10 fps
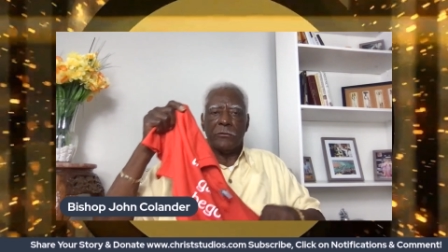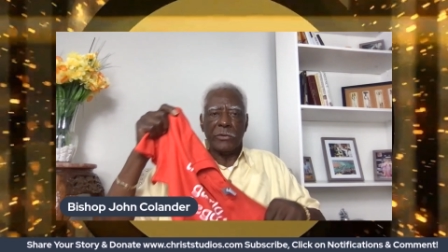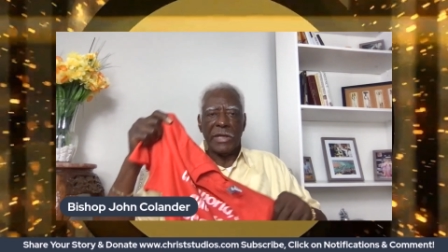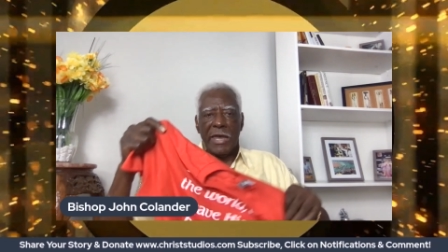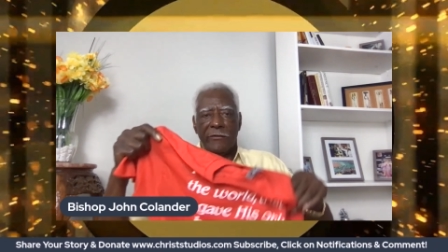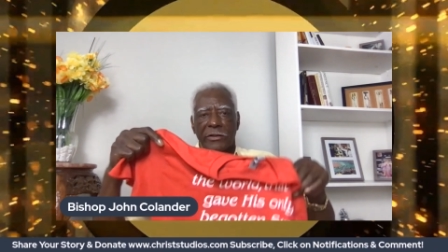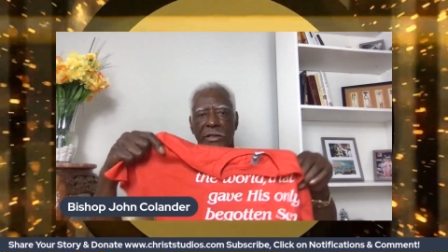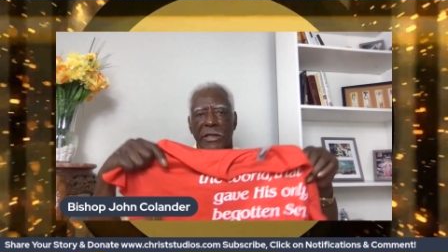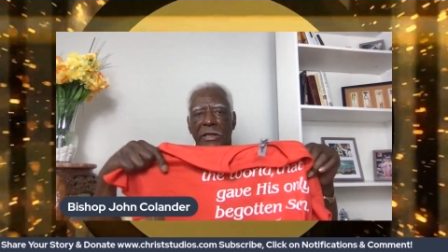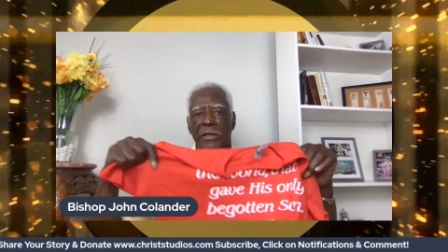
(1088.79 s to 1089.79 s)
We have it
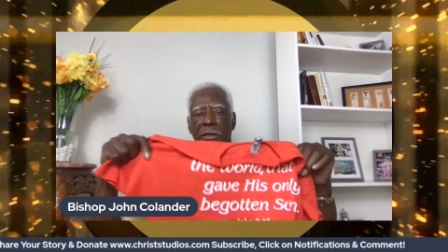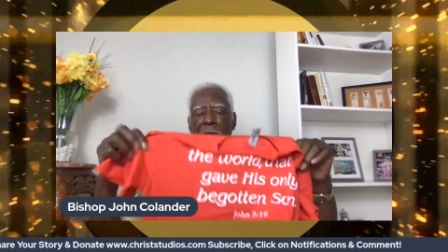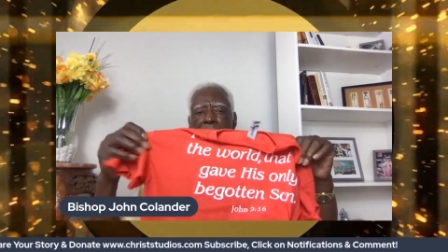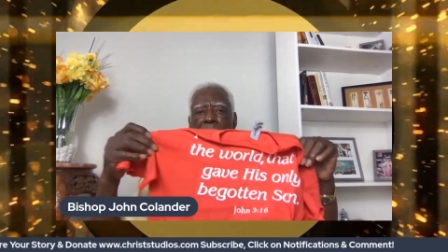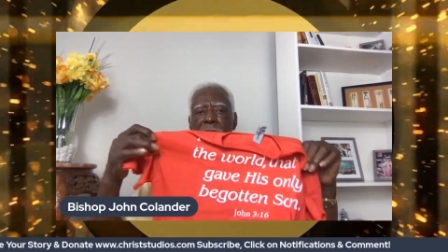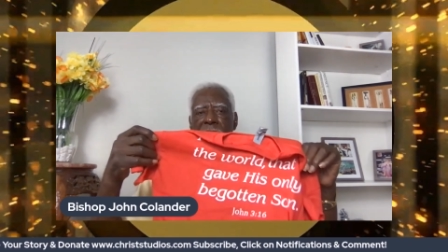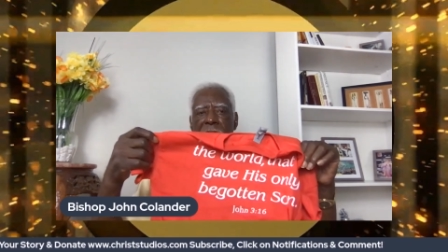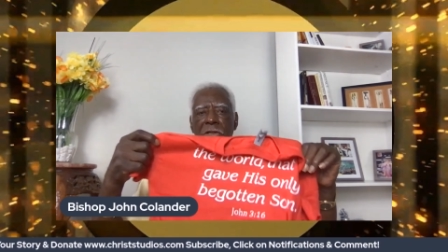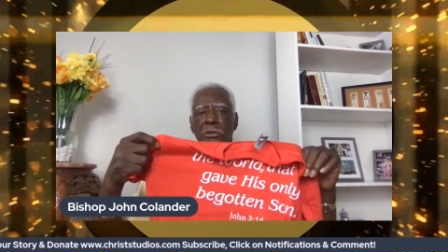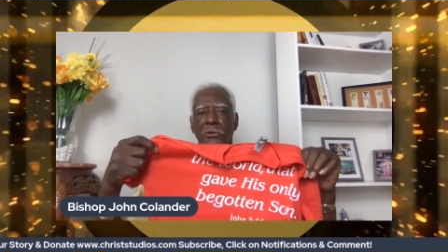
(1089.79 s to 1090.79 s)
in uh,
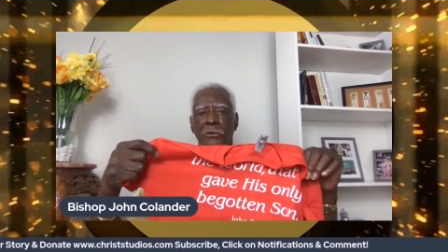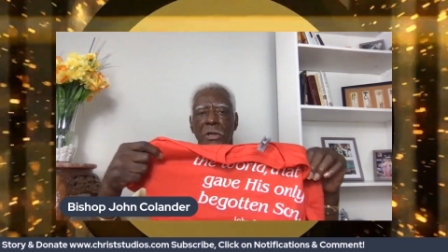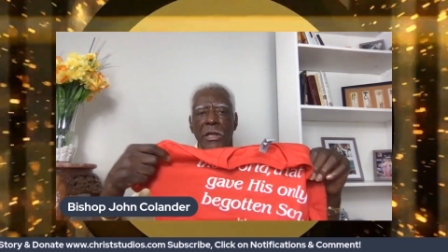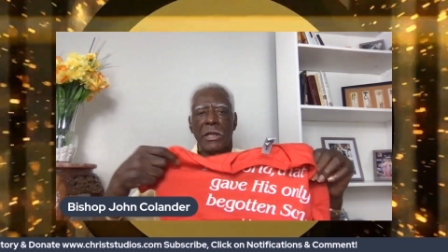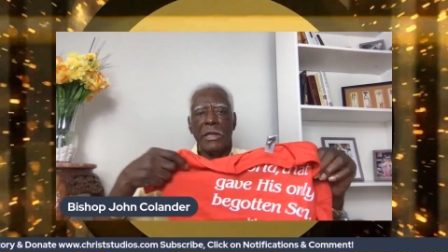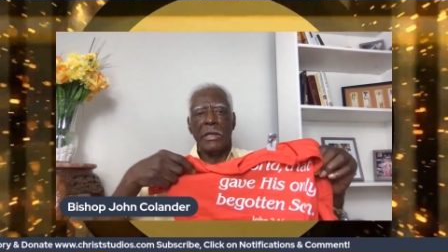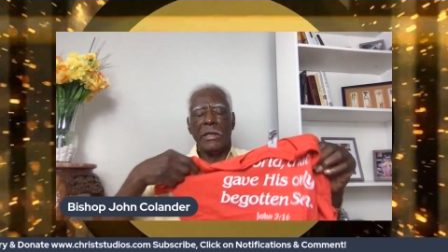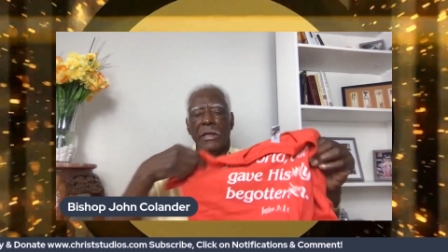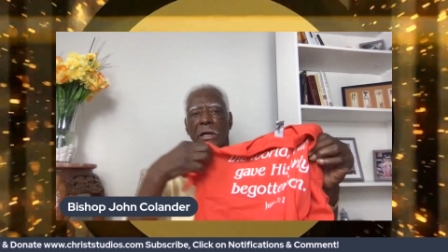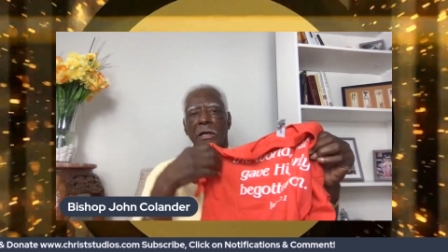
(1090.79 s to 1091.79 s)
teal,
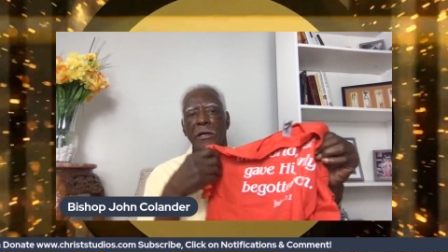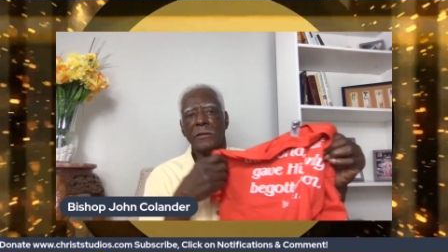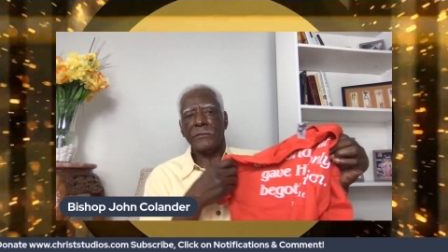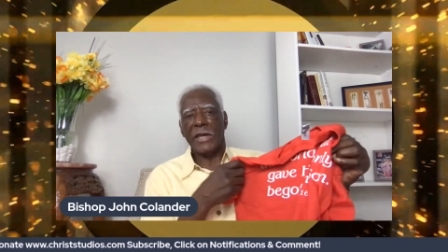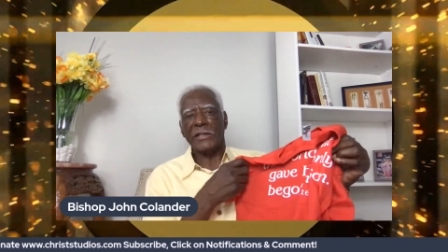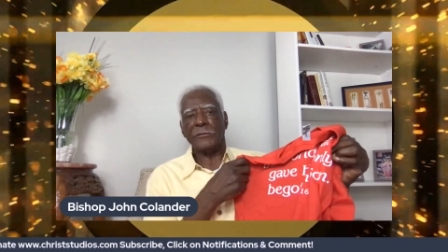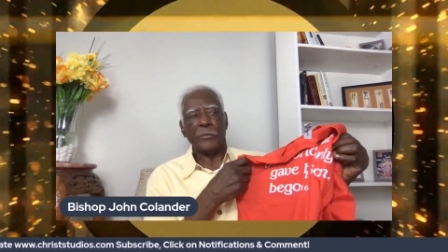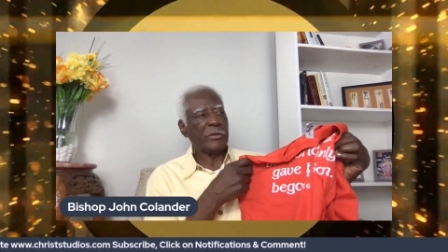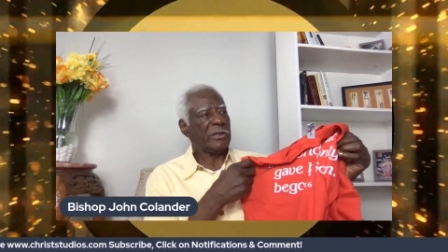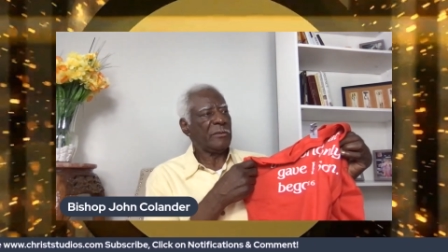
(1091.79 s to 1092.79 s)
uh, nice,
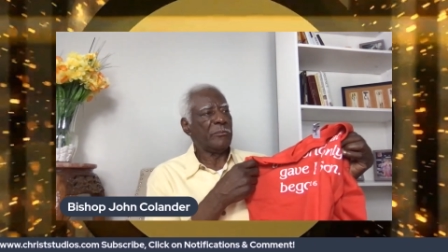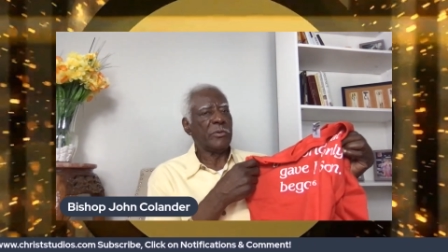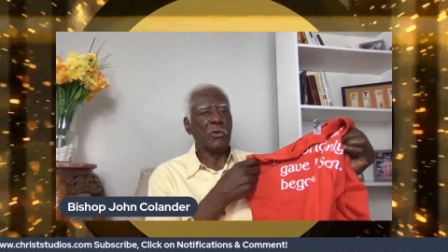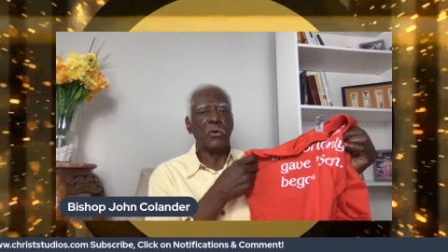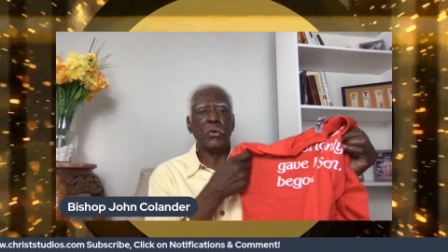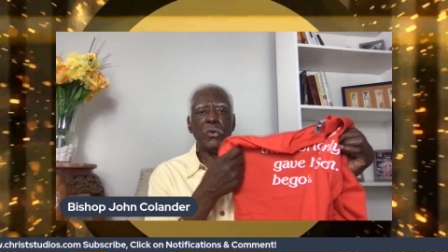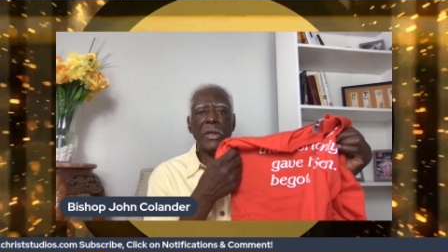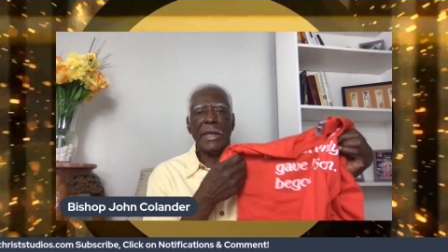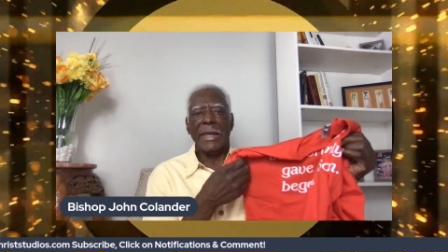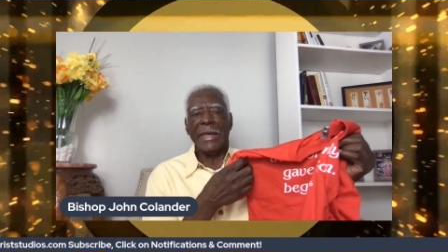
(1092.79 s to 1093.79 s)
pretty blue,
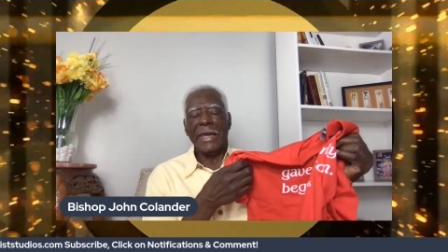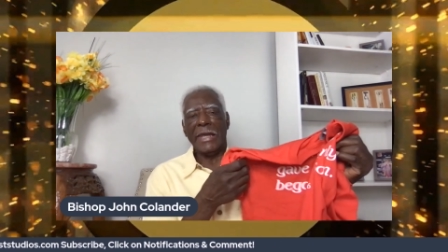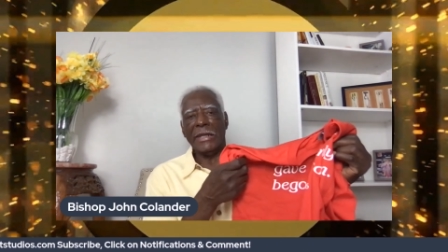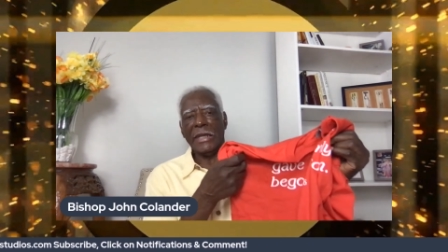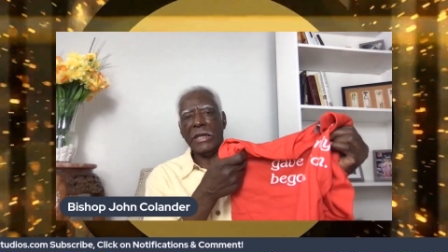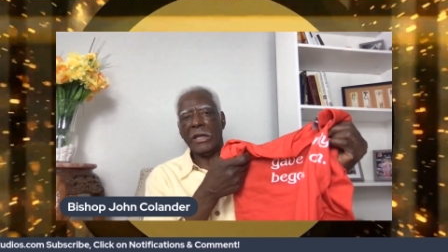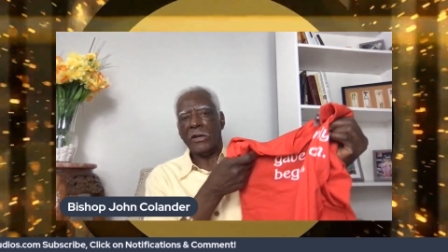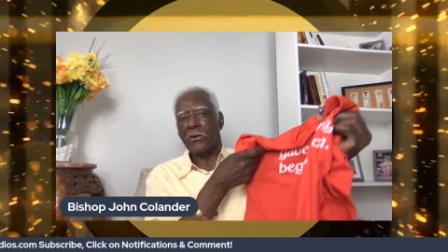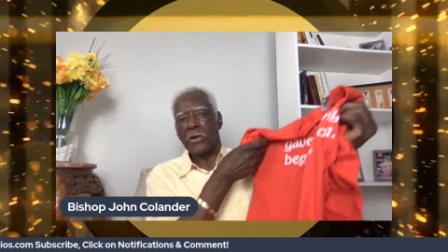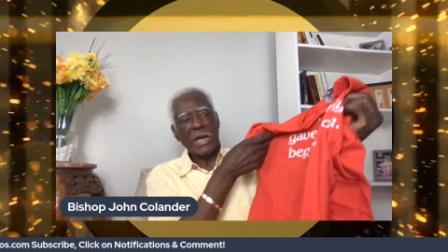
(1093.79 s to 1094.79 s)
and a
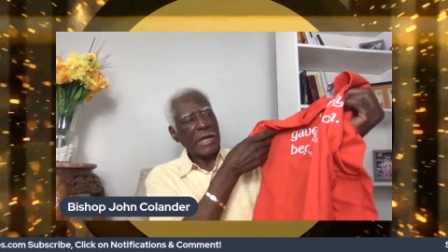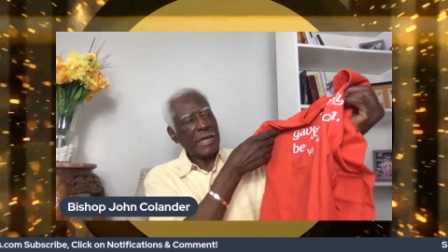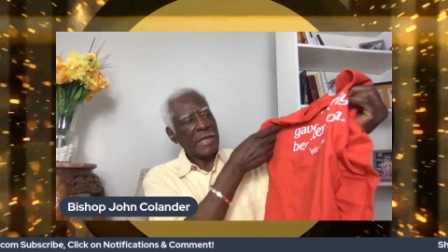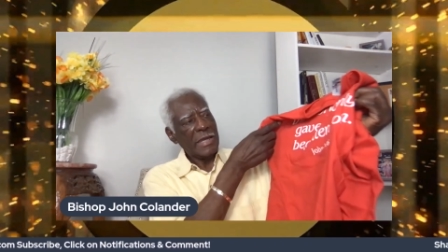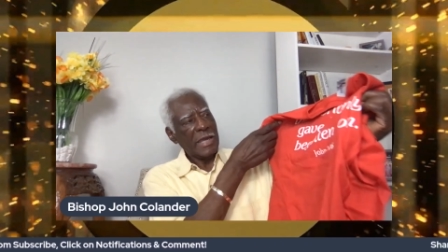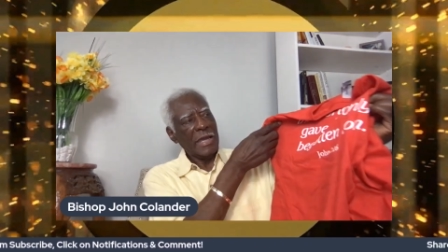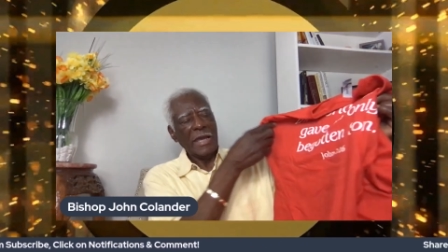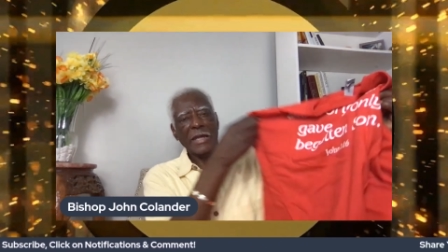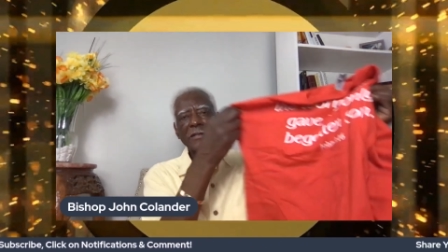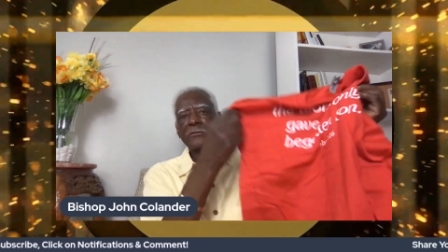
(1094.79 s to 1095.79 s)
gray,
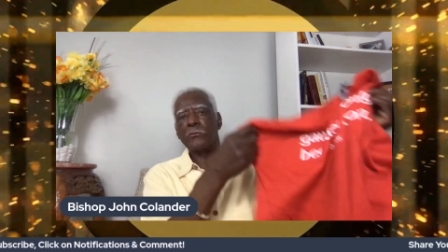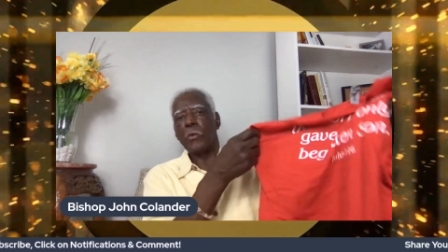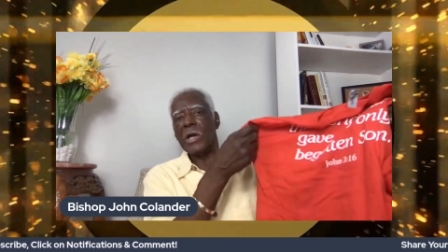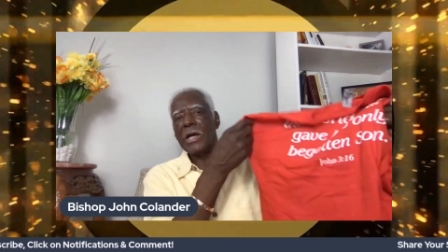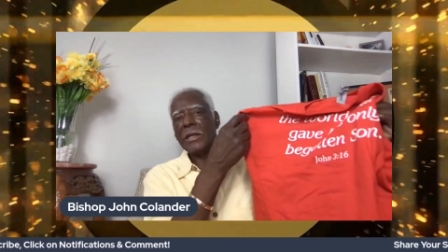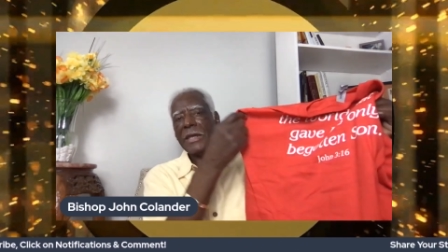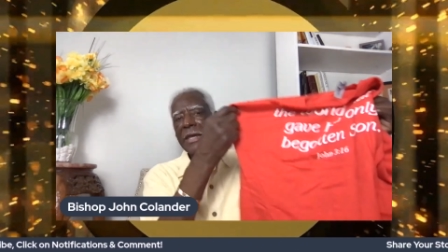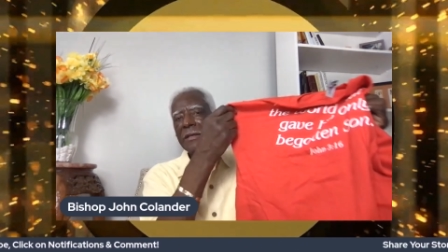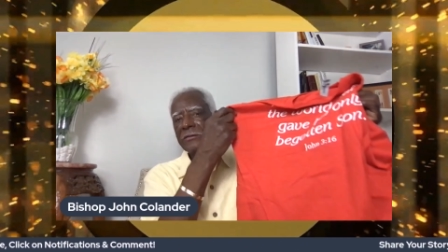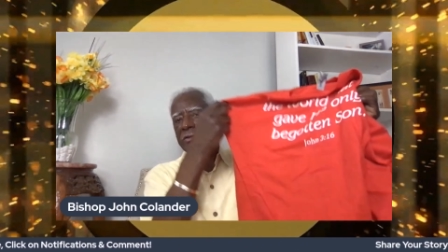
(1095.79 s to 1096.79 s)
as well as